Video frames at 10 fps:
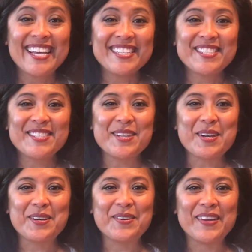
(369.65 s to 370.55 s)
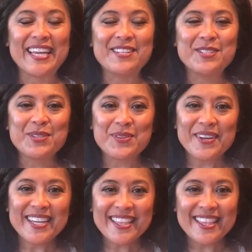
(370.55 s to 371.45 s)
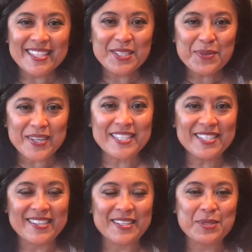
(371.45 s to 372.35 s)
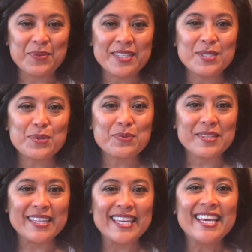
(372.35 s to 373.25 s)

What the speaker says: So enjoy this question. It's one to really